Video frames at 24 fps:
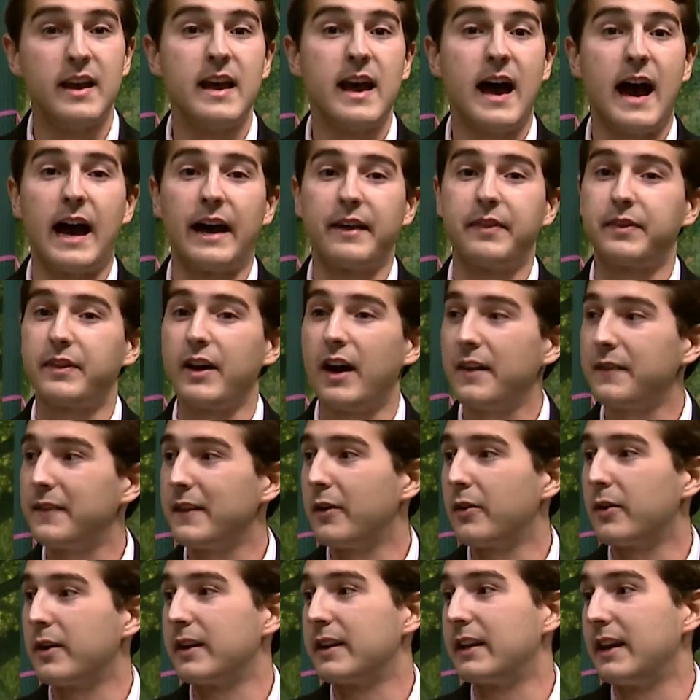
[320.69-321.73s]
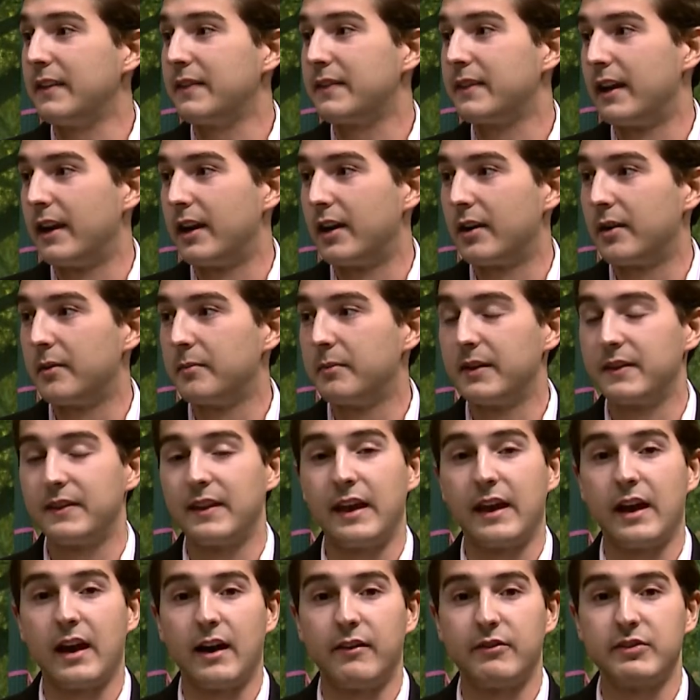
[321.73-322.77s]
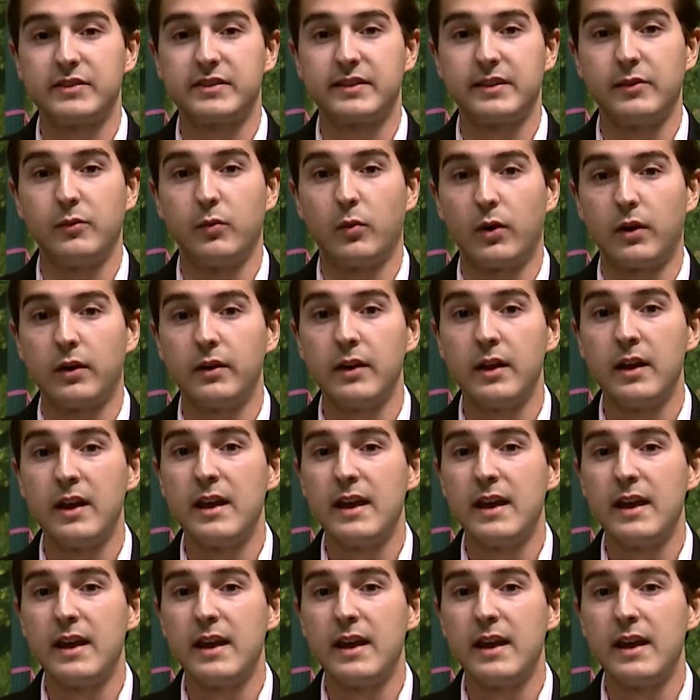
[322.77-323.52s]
I thought they were going to get there, but they obviously weren't.